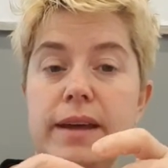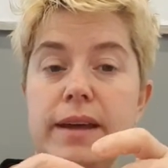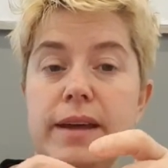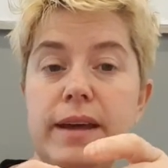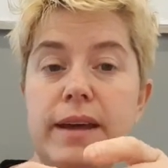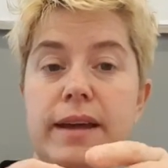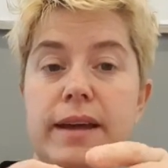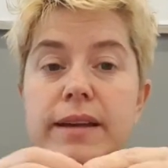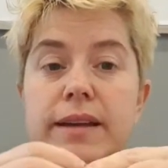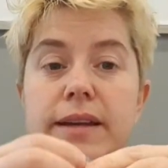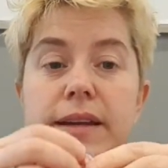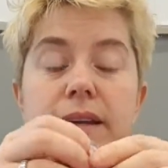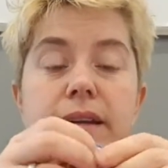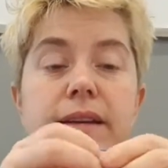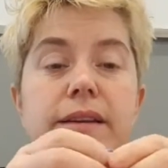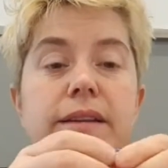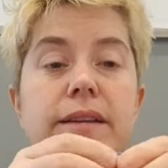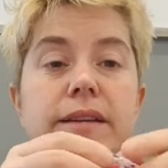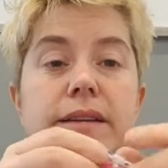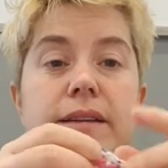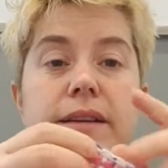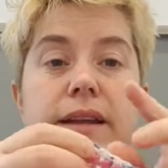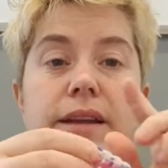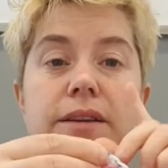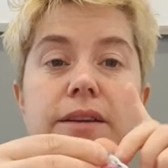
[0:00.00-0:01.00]
and
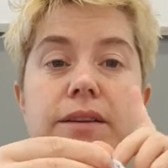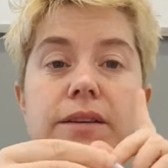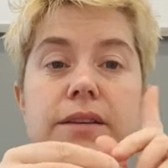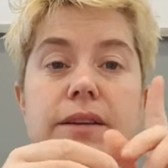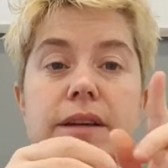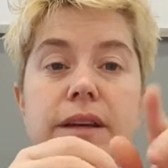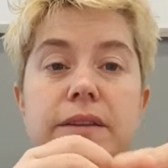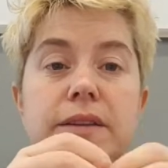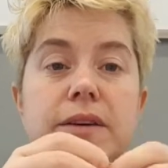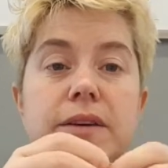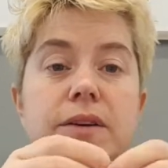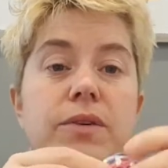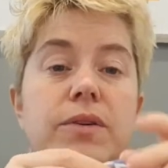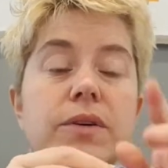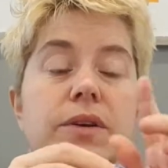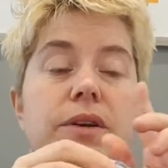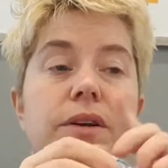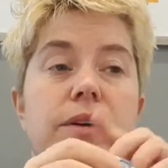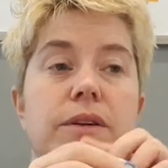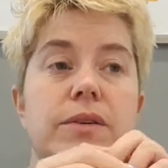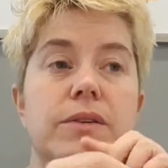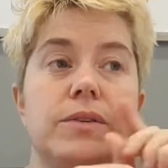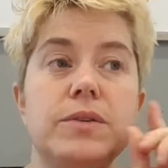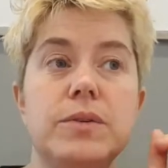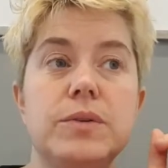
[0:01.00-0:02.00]
then in the
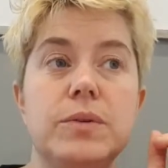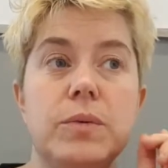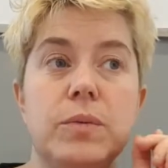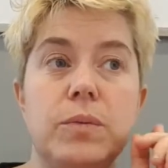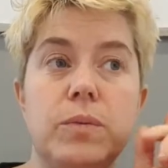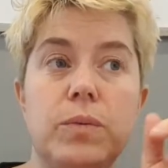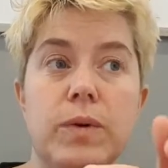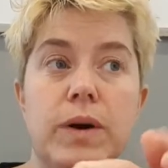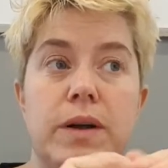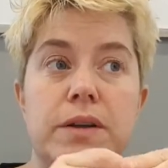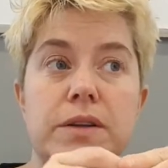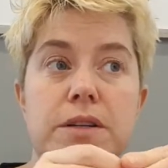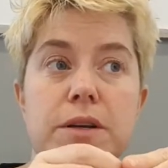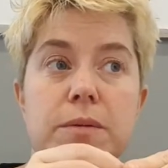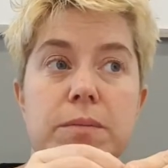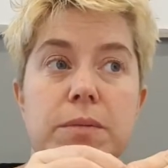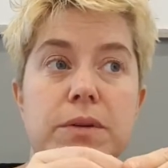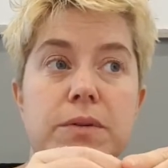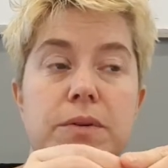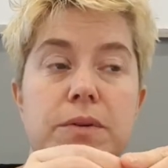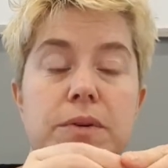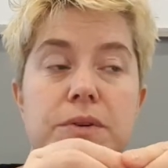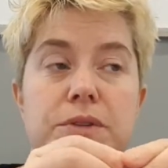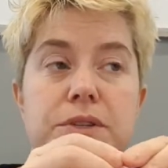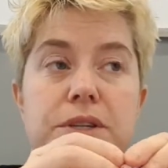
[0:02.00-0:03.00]
corner you do 1
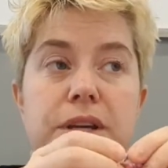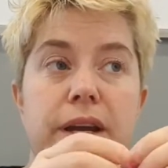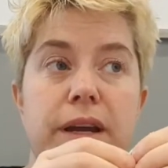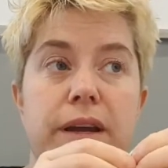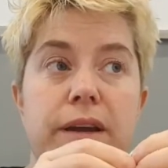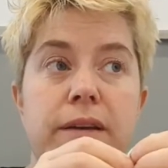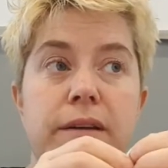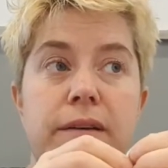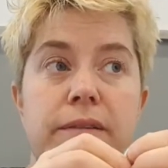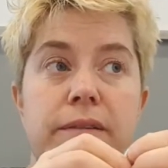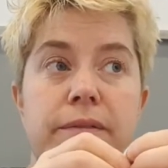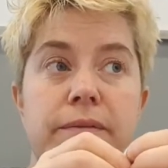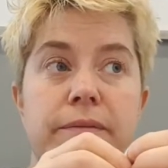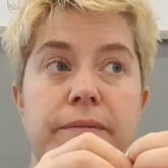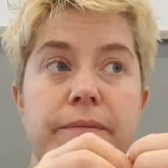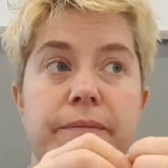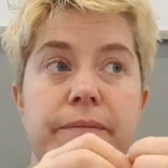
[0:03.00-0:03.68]
double crochet,